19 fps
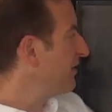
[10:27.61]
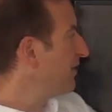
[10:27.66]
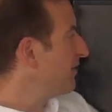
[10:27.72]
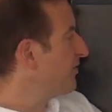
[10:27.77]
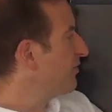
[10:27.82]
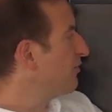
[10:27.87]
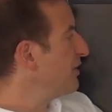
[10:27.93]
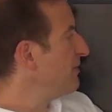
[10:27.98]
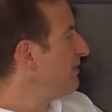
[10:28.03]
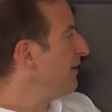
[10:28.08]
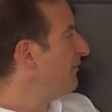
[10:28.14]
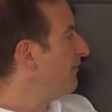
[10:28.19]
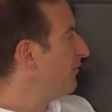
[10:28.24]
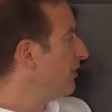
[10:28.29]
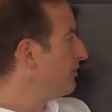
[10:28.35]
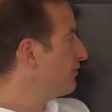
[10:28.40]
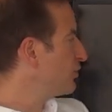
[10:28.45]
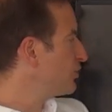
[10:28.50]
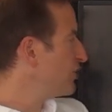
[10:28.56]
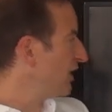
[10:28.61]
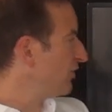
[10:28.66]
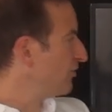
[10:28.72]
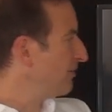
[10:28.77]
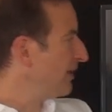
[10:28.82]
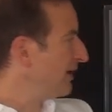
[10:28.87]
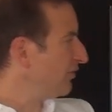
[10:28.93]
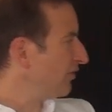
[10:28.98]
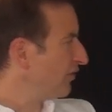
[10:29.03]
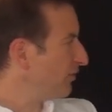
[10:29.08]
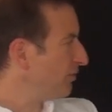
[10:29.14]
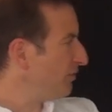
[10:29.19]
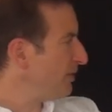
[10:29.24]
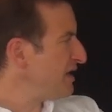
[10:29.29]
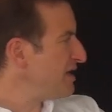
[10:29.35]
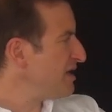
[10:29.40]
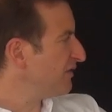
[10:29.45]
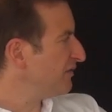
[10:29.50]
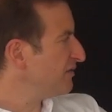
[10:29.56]
the 3x4 projection matrix
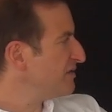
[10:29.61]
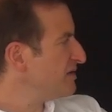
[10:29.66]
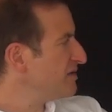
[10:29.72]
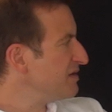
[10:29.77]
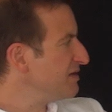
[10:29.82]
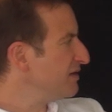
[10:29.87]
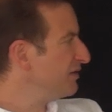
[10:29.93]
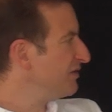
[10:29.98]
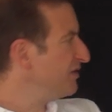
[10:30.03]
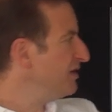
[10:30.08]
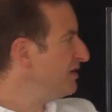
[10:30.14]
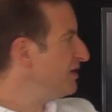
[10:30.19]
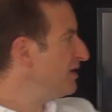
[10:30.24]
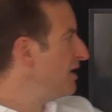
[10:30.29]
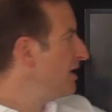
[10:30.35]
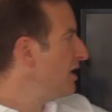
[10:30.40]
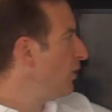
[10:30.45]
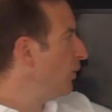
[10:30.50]
P as in the DLT,